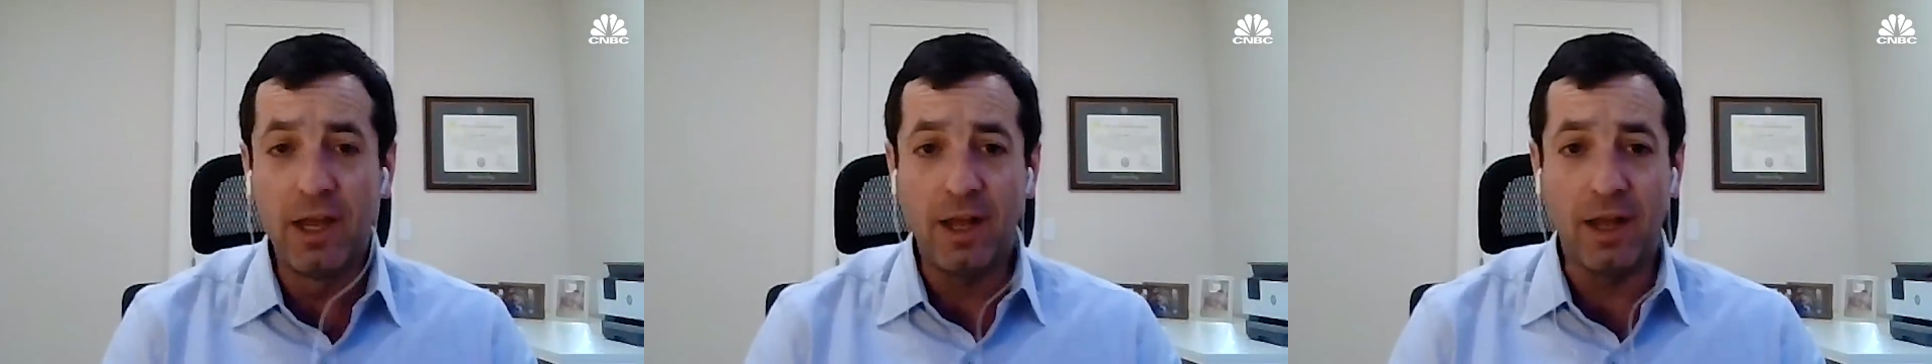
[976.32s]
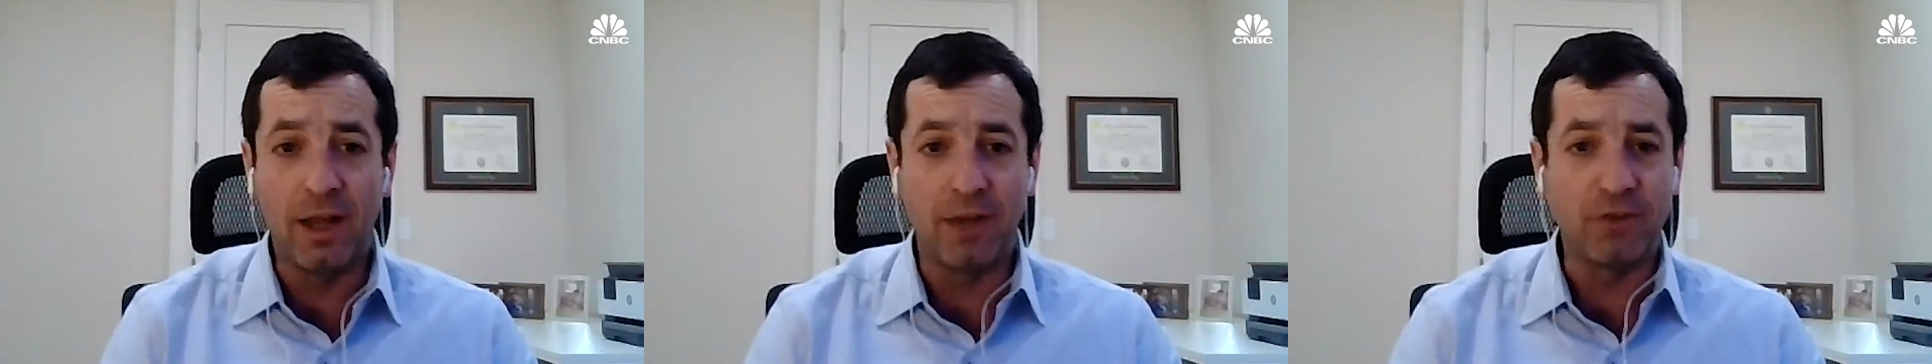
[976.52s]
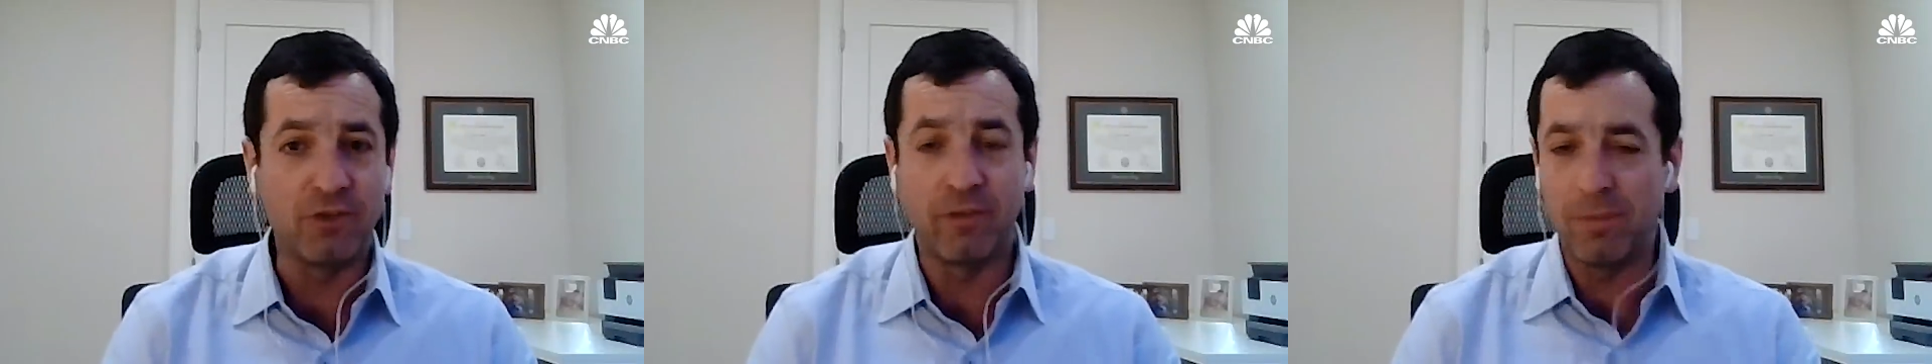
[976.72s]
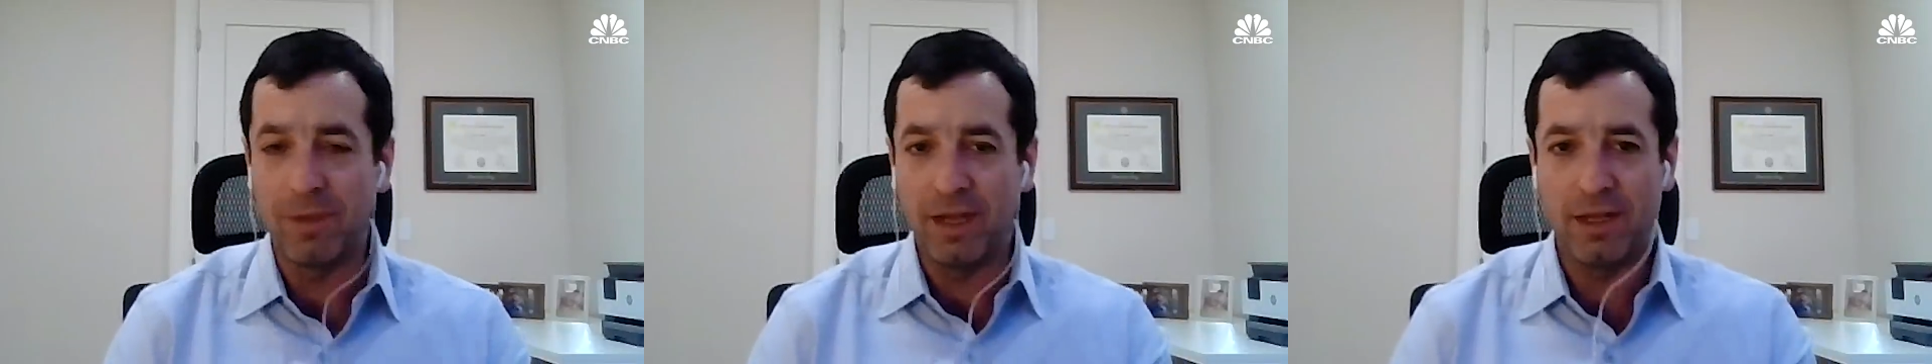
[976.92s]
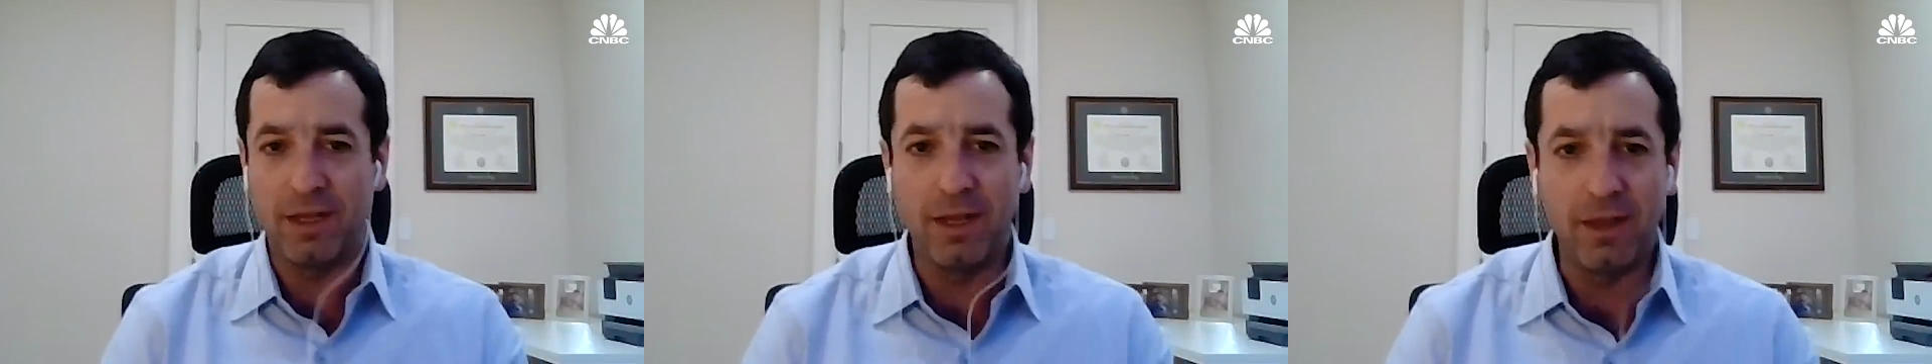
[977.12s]
uh, driven
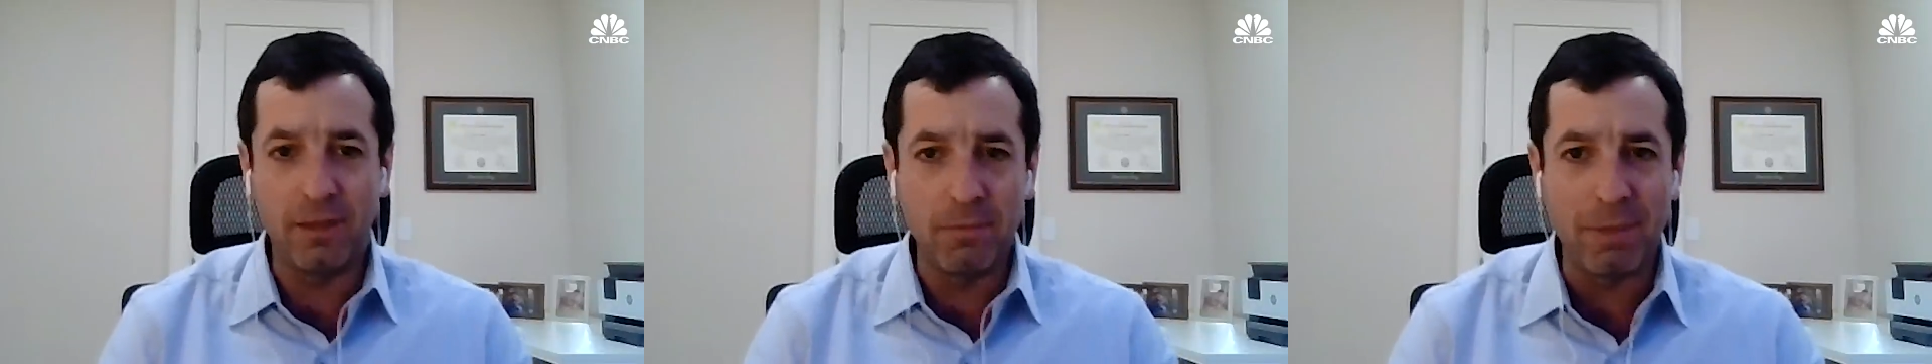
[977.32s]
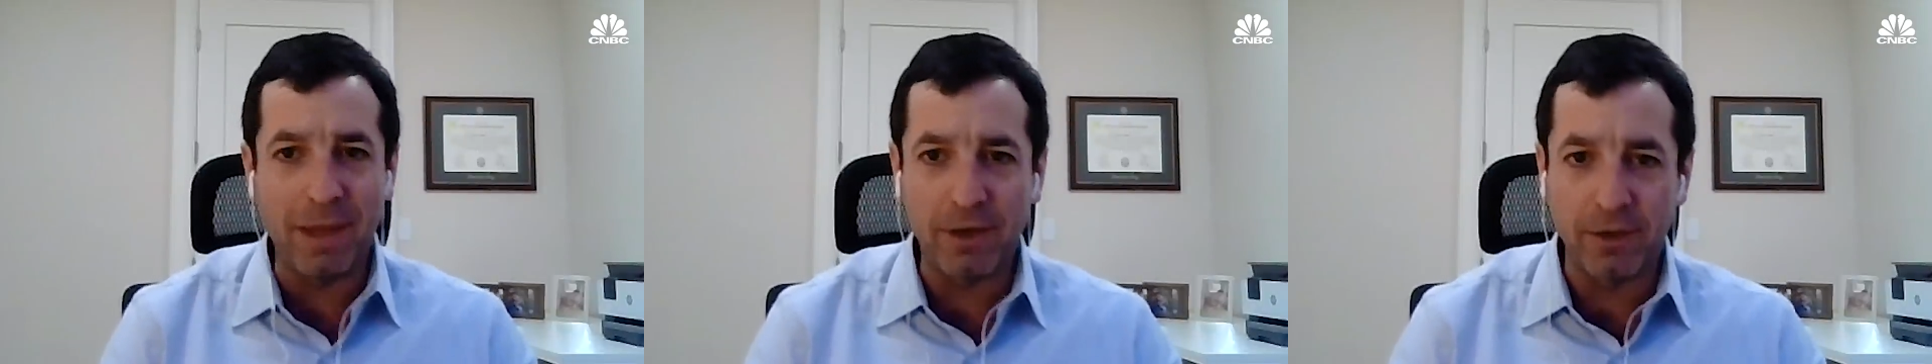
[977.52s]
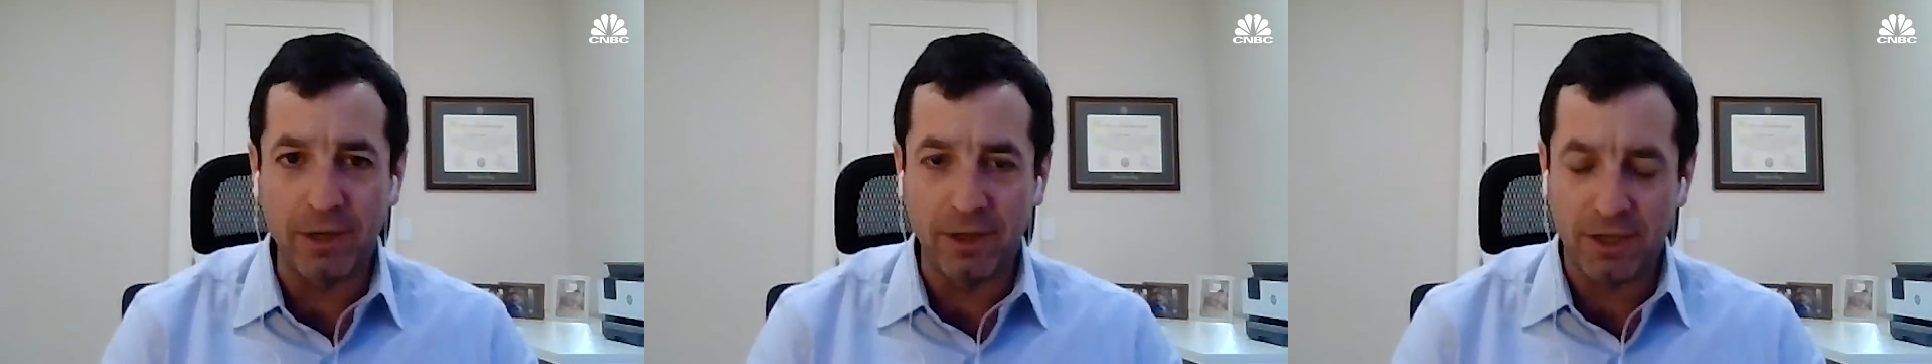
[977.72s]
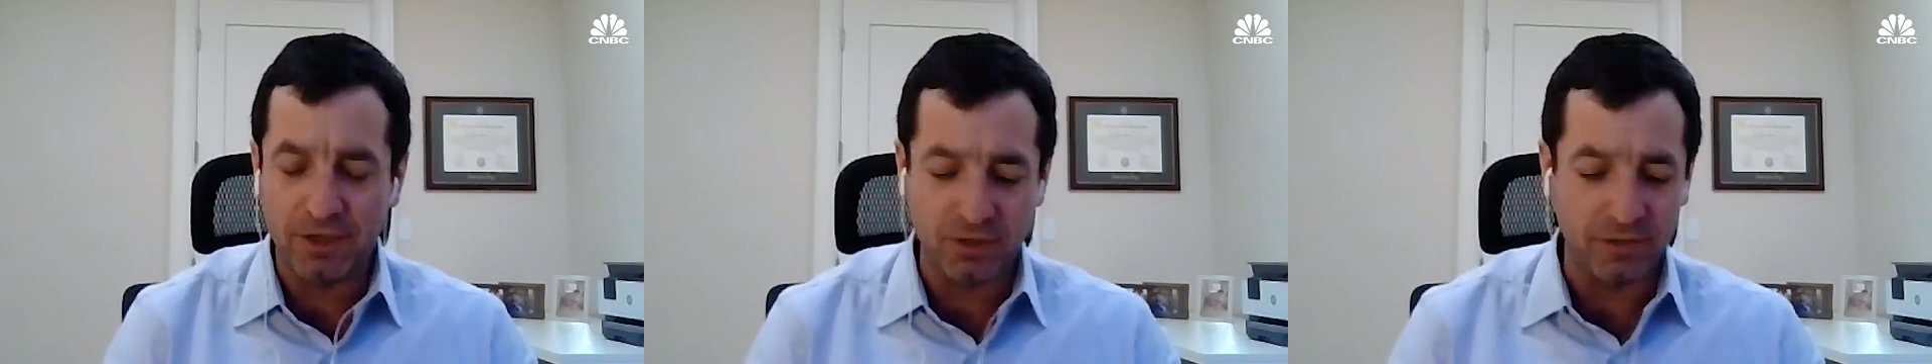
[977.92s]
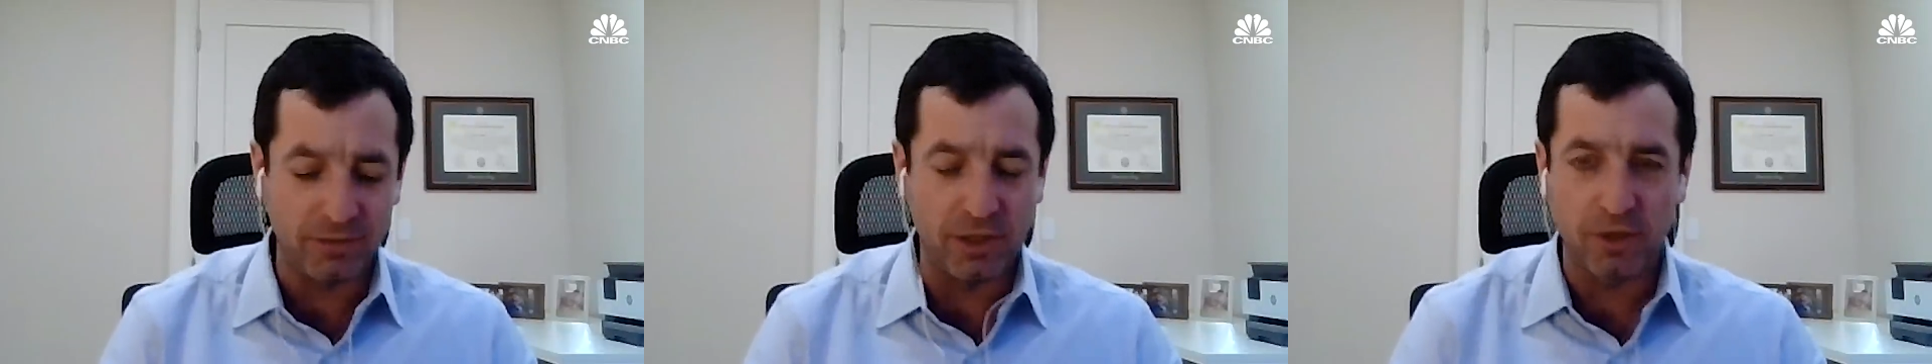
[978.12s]
by uh, battery
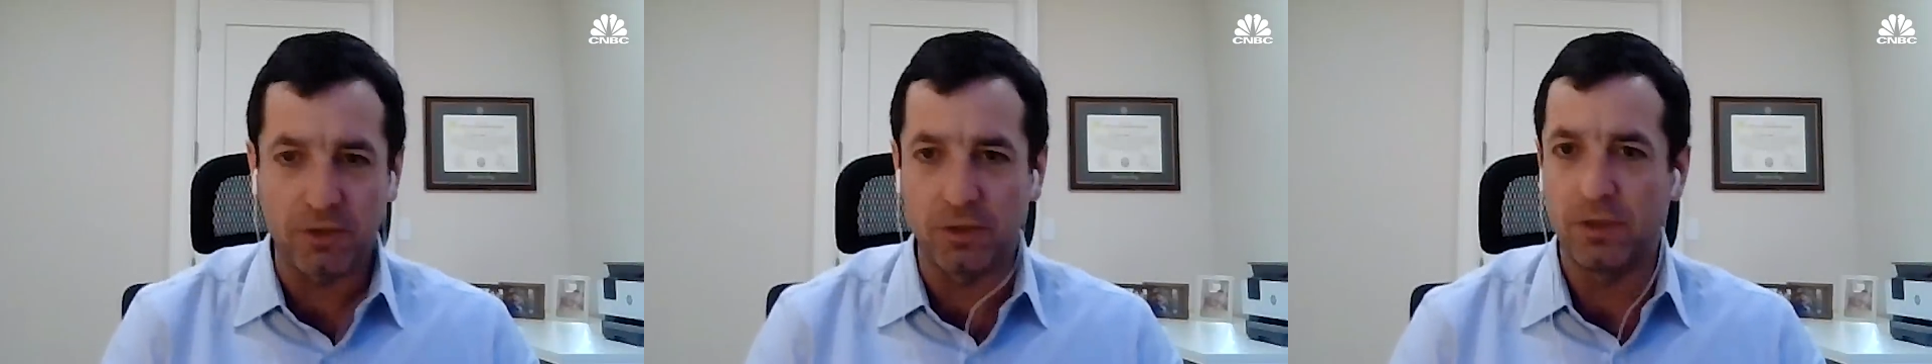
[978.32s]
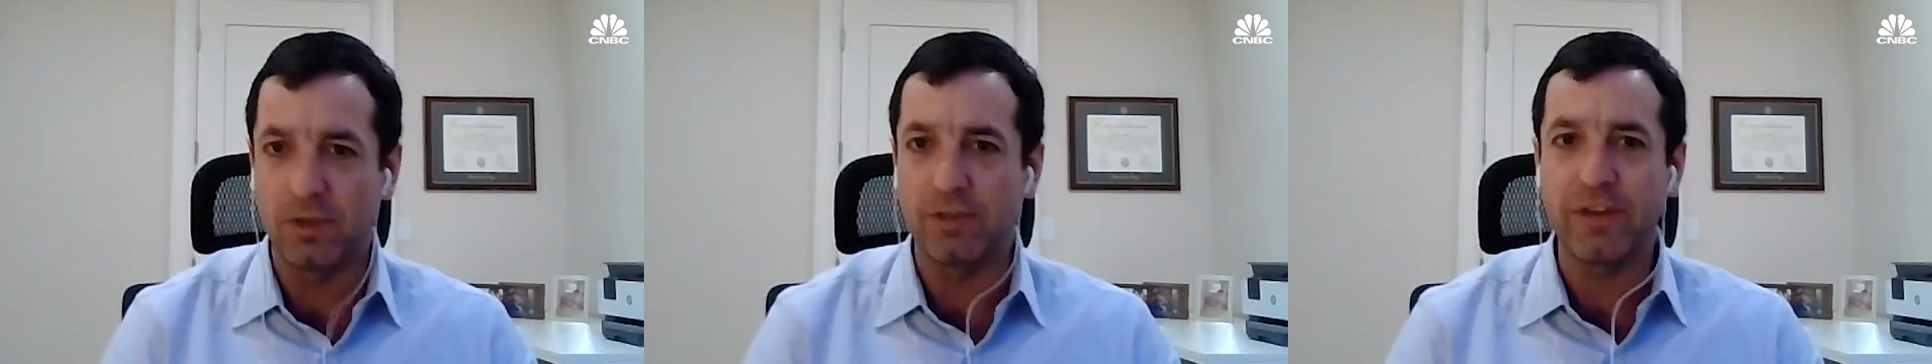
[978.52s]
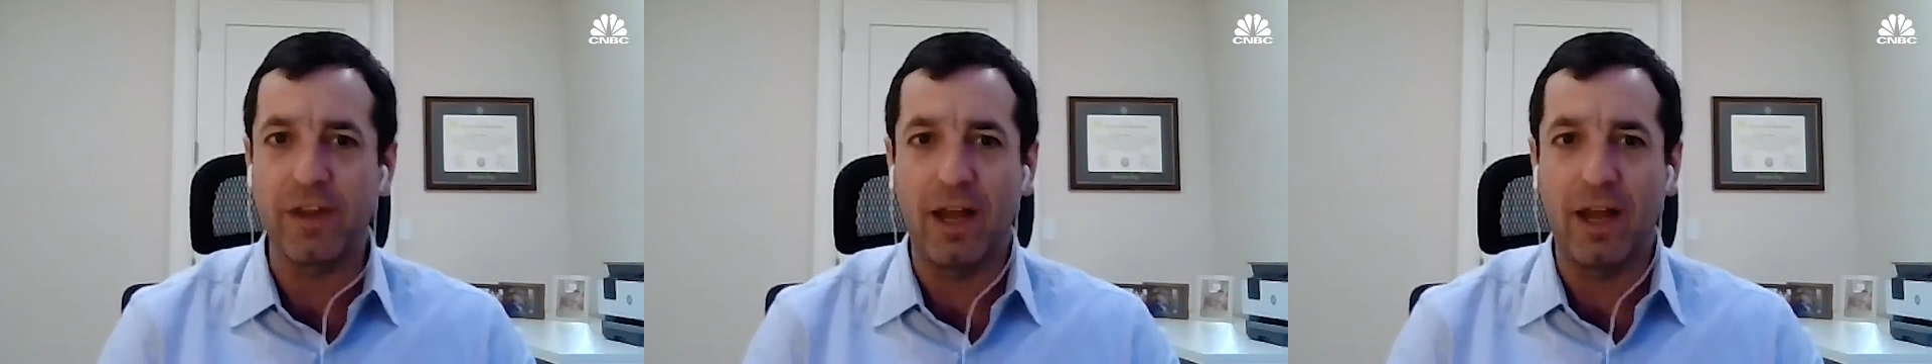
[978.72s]
electric vehicles,